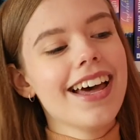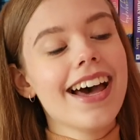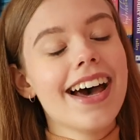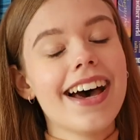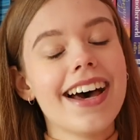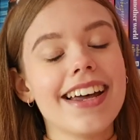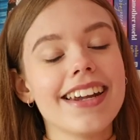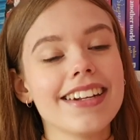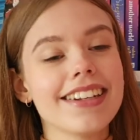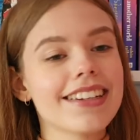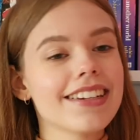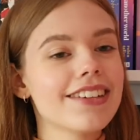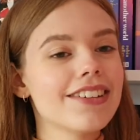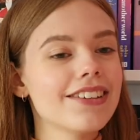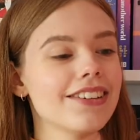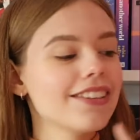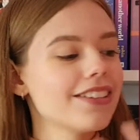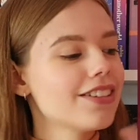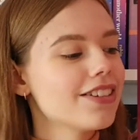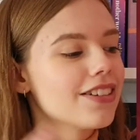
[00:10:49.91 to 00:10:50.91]
And
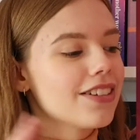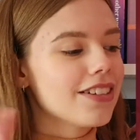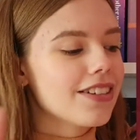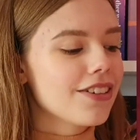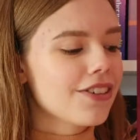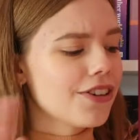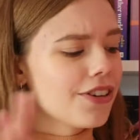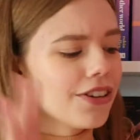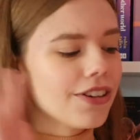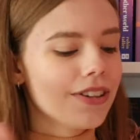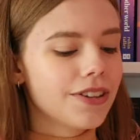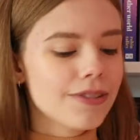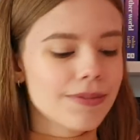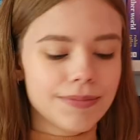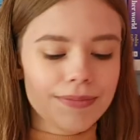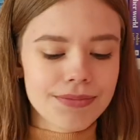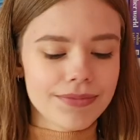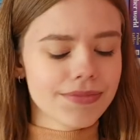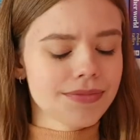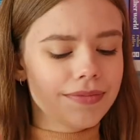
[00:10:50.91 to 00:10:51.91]
it's just ugh.
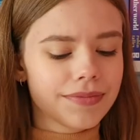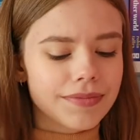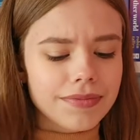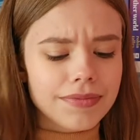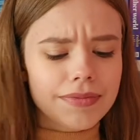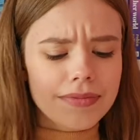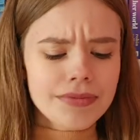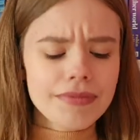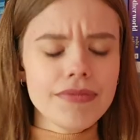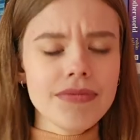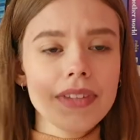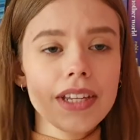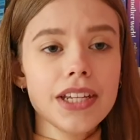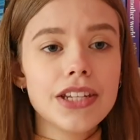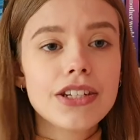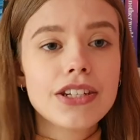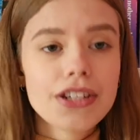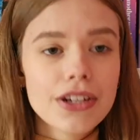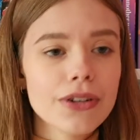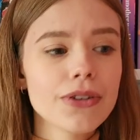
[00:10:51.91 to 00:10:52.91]

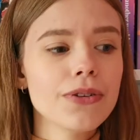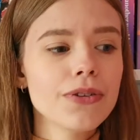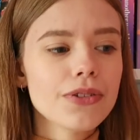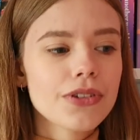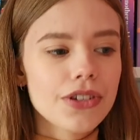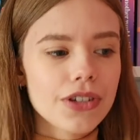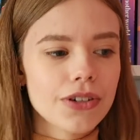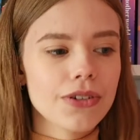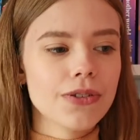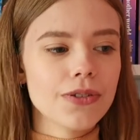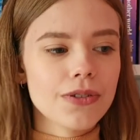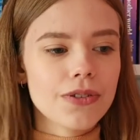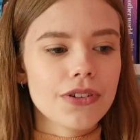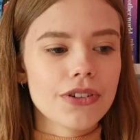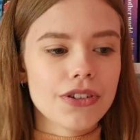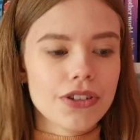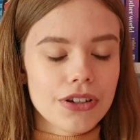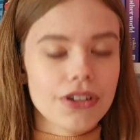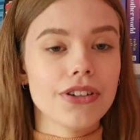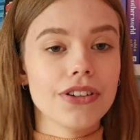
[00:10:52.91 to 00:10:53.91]
so, so
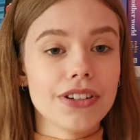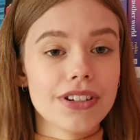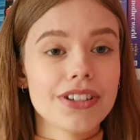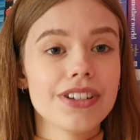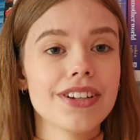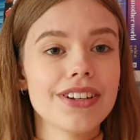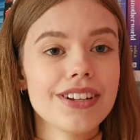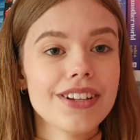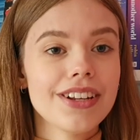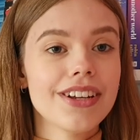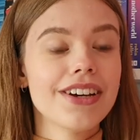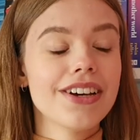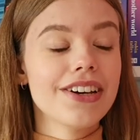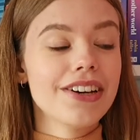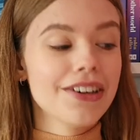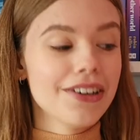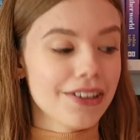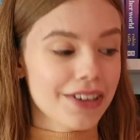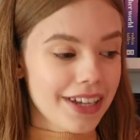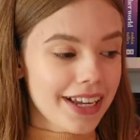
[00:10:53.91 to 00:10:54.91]
good.
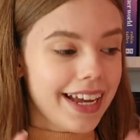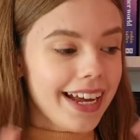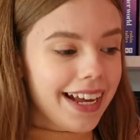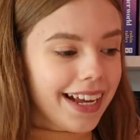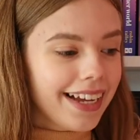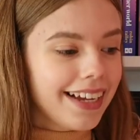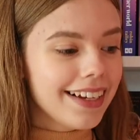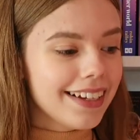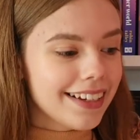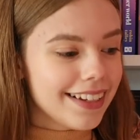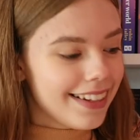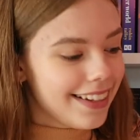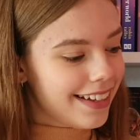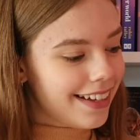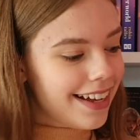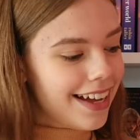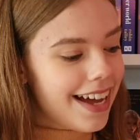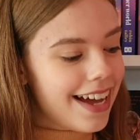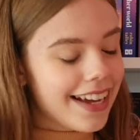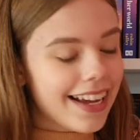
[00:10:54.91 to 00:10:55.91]
Okay?
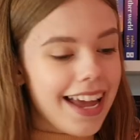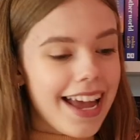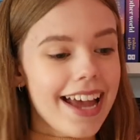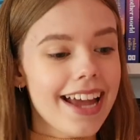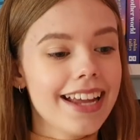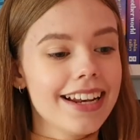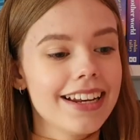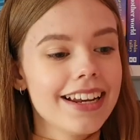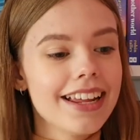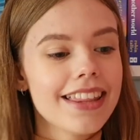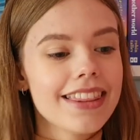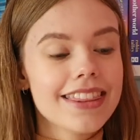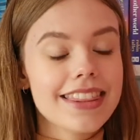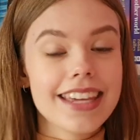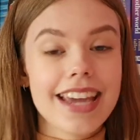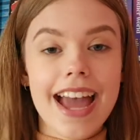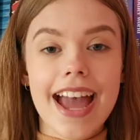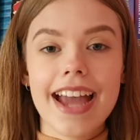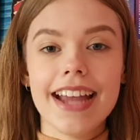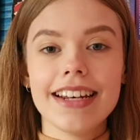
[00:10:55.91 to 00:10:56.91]
Again,
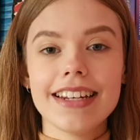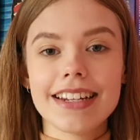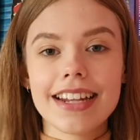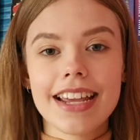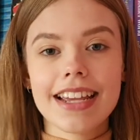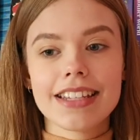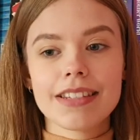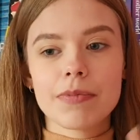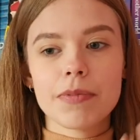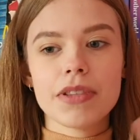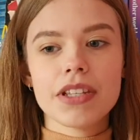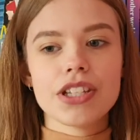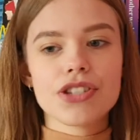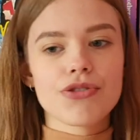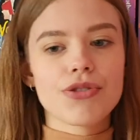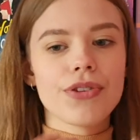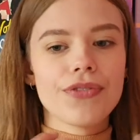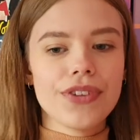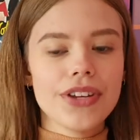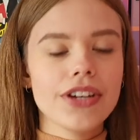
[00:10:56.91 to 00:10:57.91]
the ending, some of these
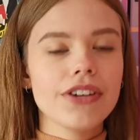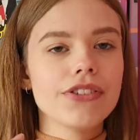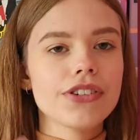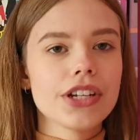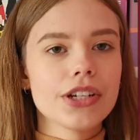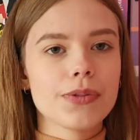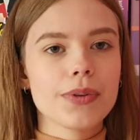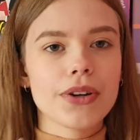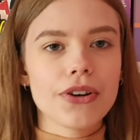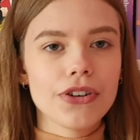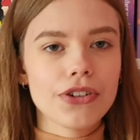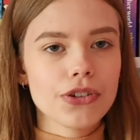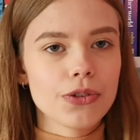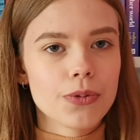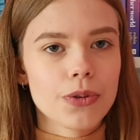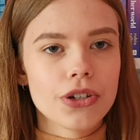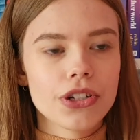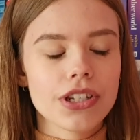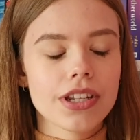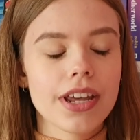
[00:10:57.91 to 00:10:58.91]
reveals as we got
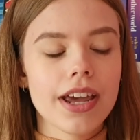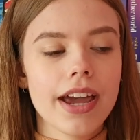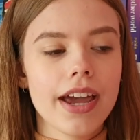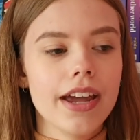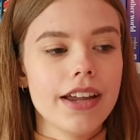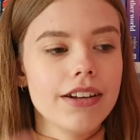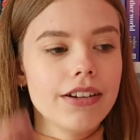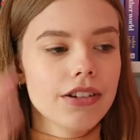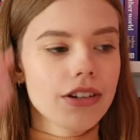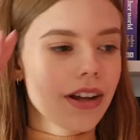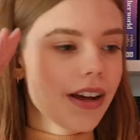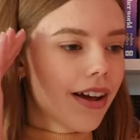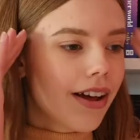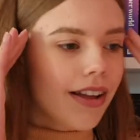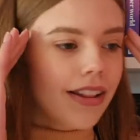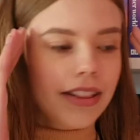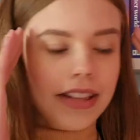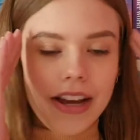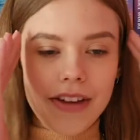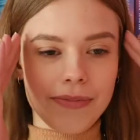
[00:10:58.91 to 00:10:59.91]
towards the end,
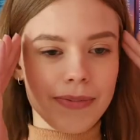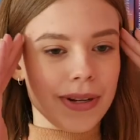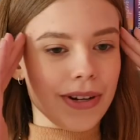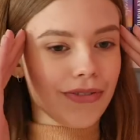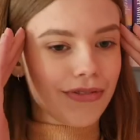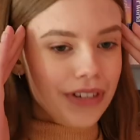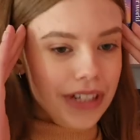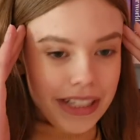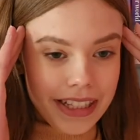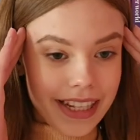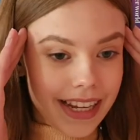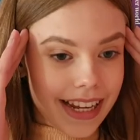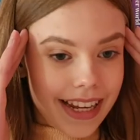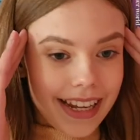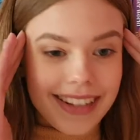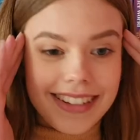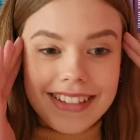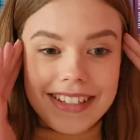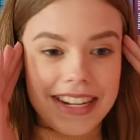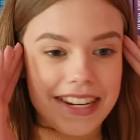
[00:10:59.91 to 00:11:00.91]
left me
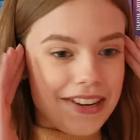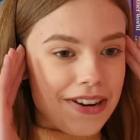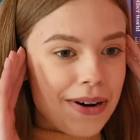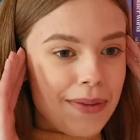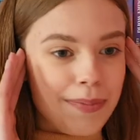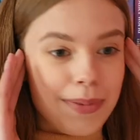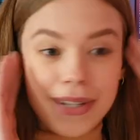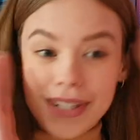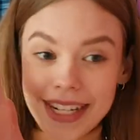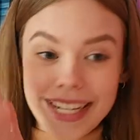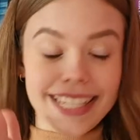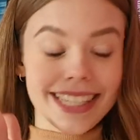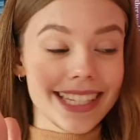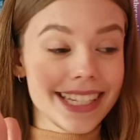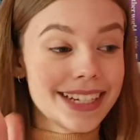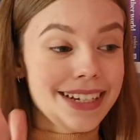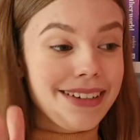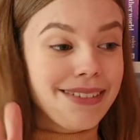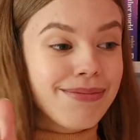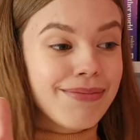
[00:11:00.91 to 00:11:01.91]
reeling, did not predict
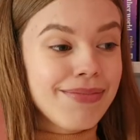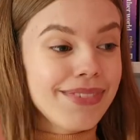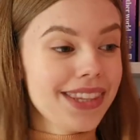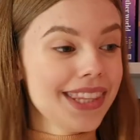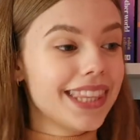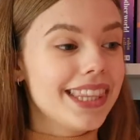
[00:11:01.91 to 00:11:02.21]
them.